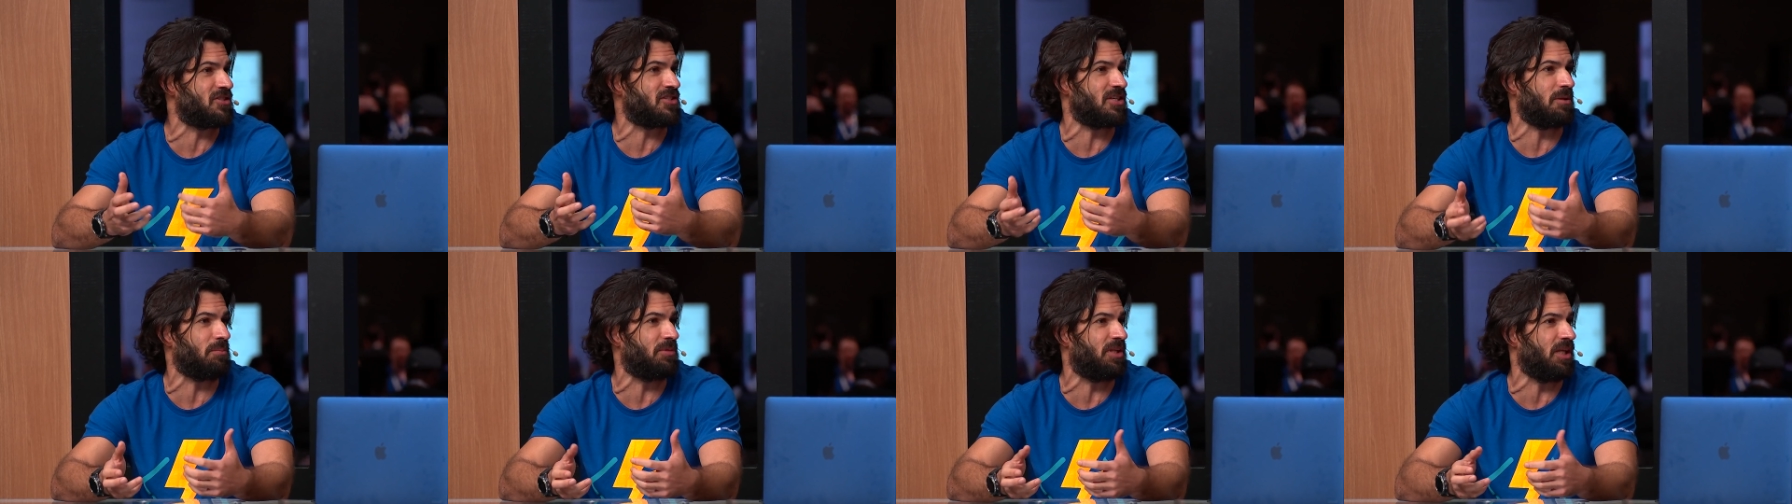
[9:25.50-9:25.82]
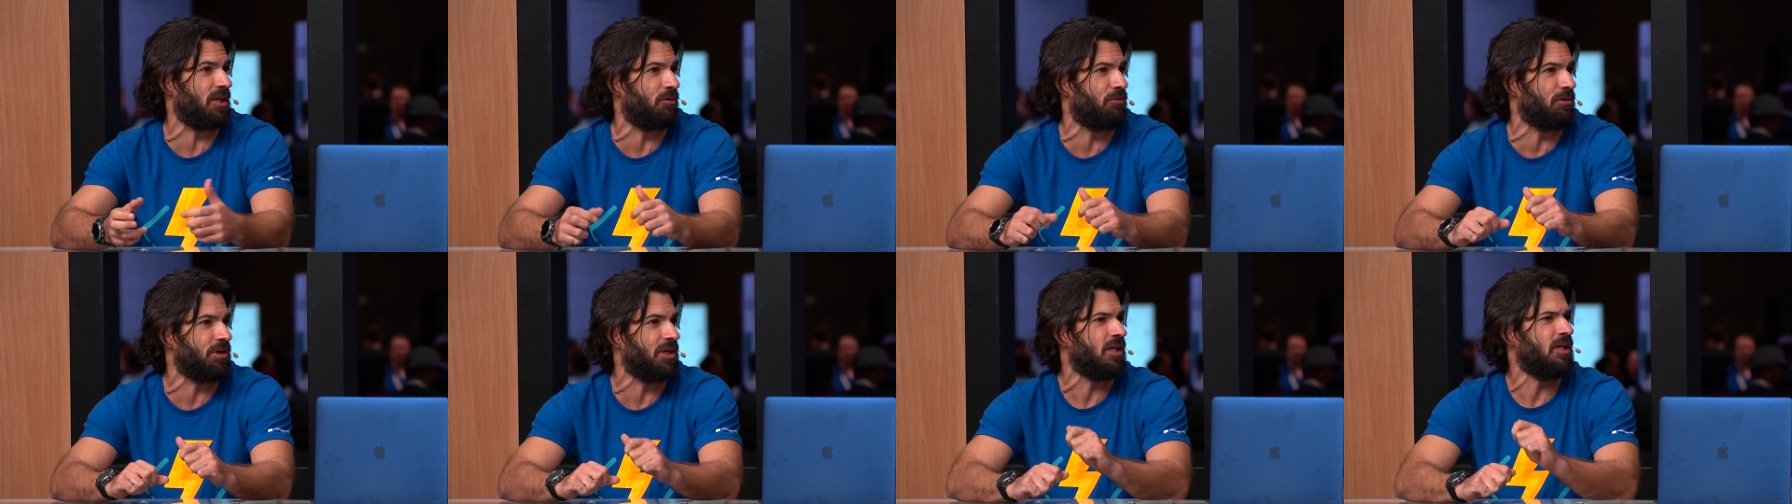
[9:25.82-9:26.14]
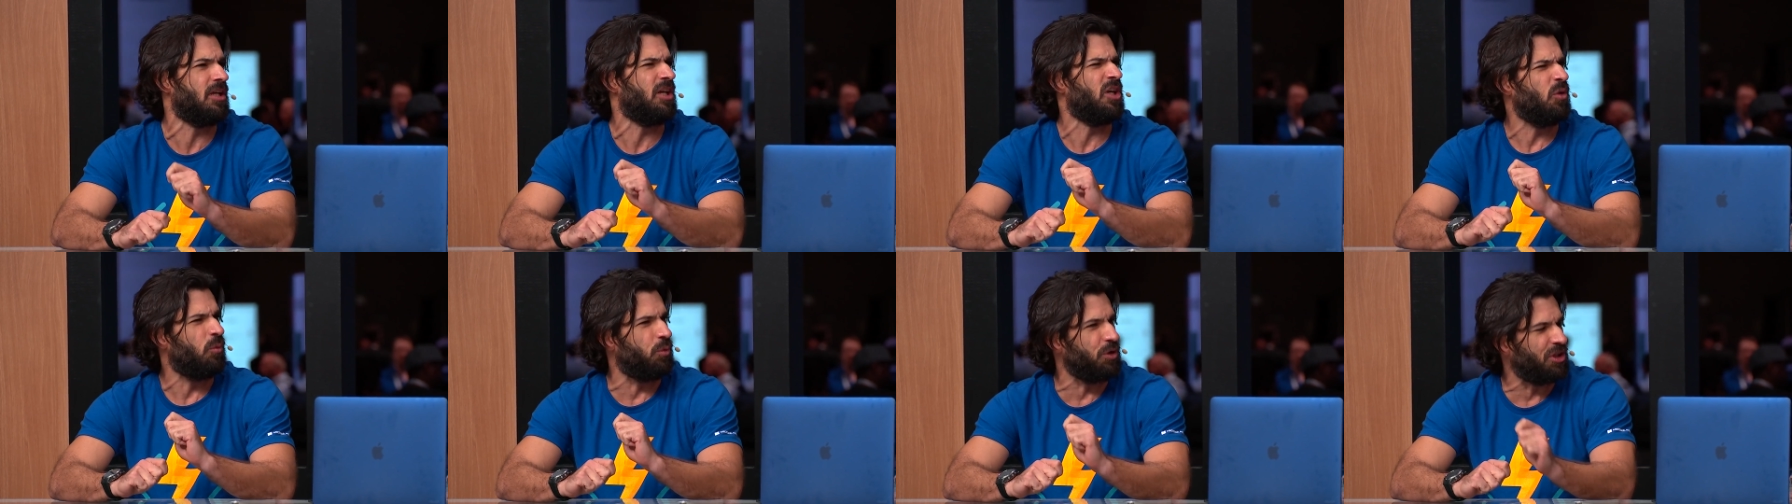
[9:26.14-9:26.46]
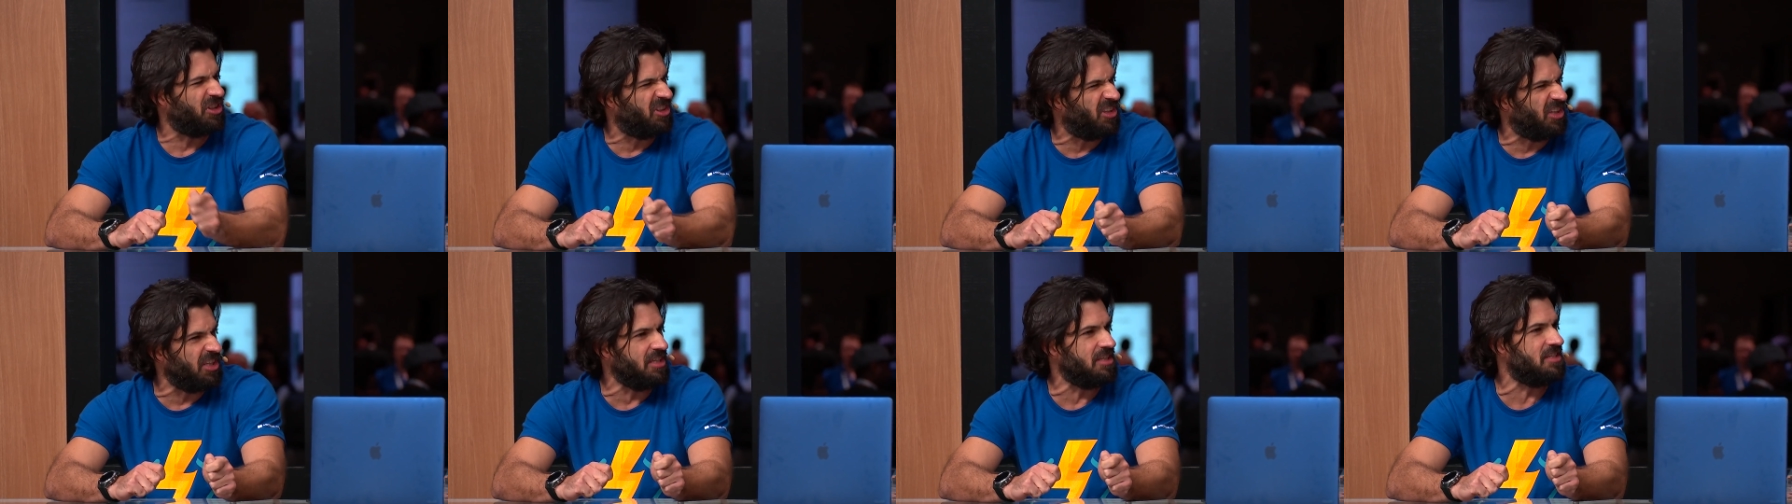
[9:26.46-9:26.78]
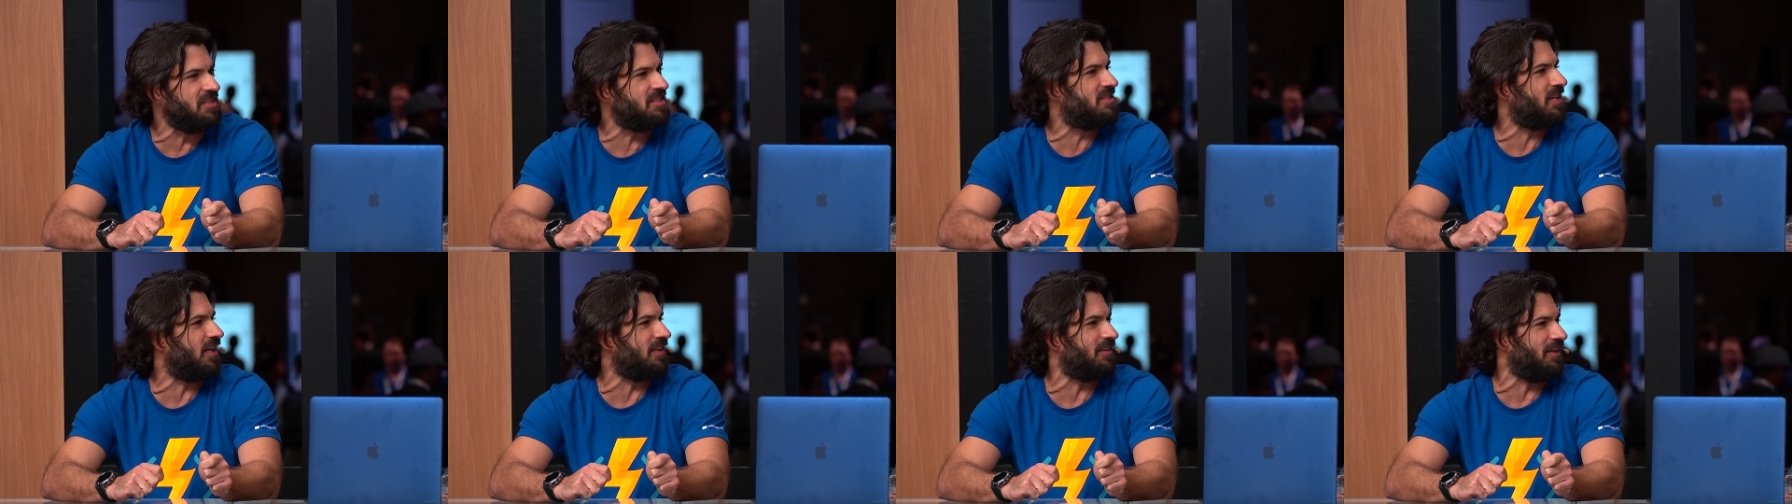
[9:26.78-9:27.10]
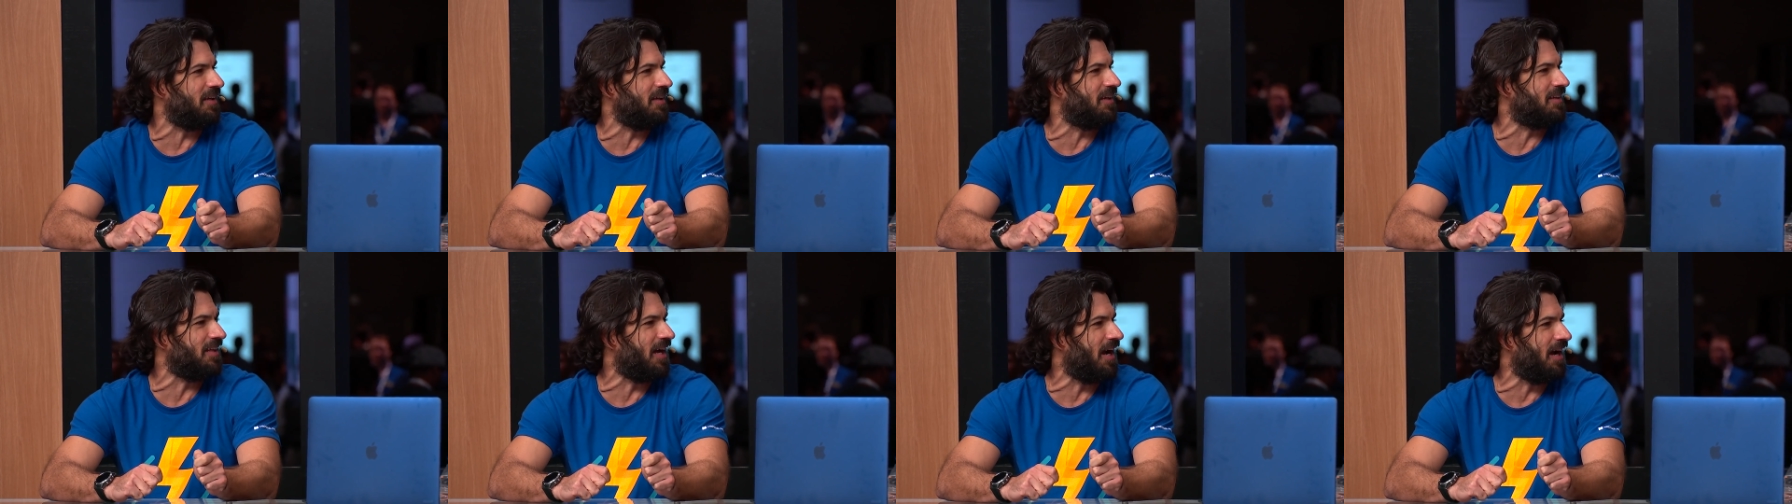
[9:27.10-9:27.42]
something we, we teased
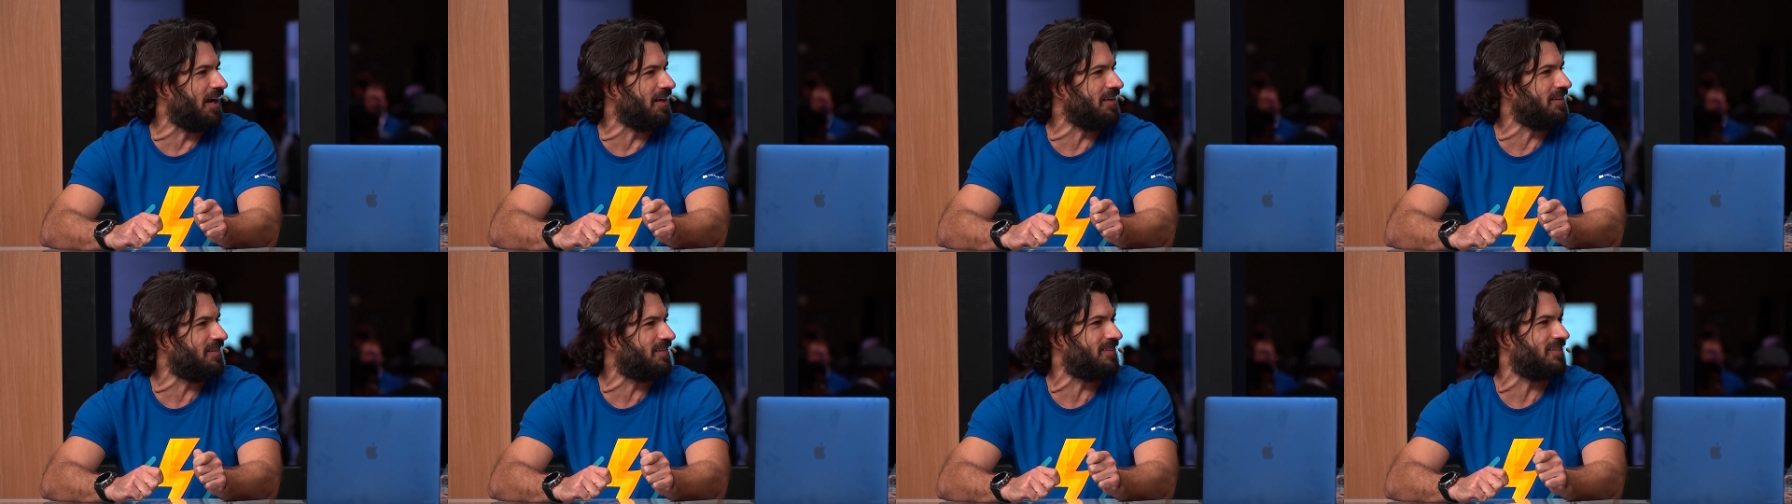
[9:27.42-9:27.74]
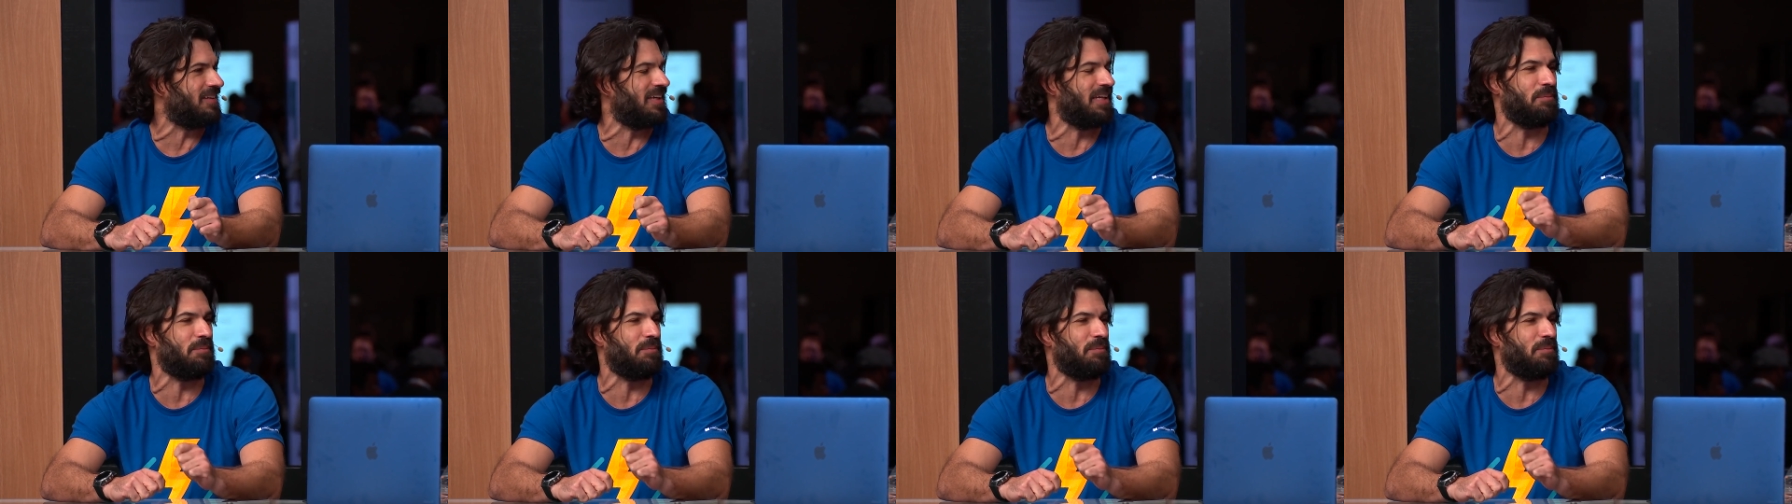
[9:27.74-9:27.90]
at Ignite